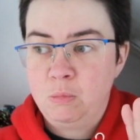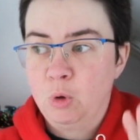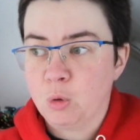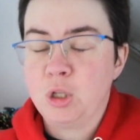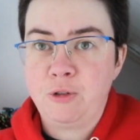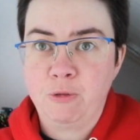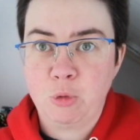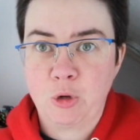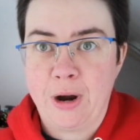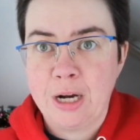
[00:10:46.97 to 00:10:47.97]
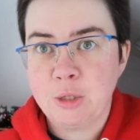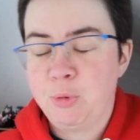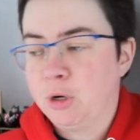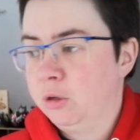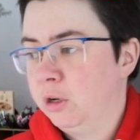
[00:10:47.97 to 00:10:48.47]
not just from scratch,
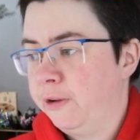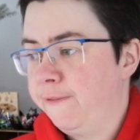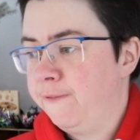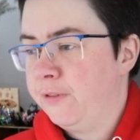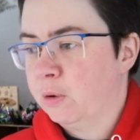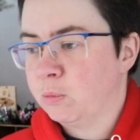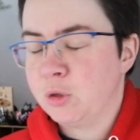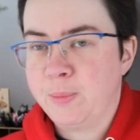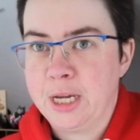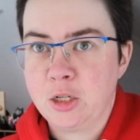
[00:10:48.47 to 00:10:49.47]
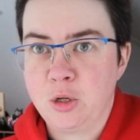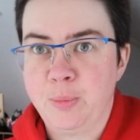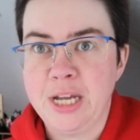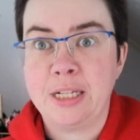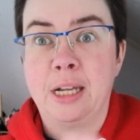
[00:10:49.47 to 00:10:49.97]
but I'm going to film some extra
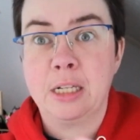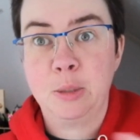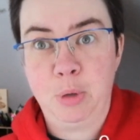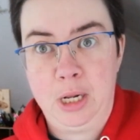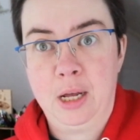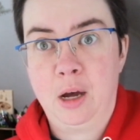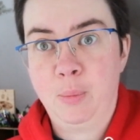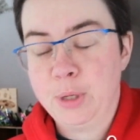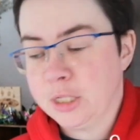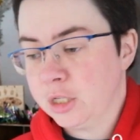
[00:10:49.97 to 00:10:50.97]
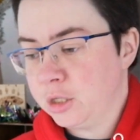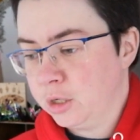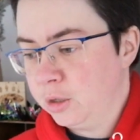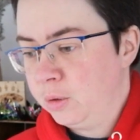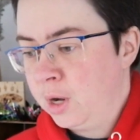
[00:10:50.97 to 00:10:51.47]
bits and split it up into
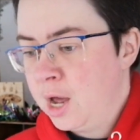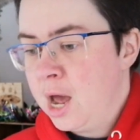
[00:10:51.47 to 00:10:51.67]
two.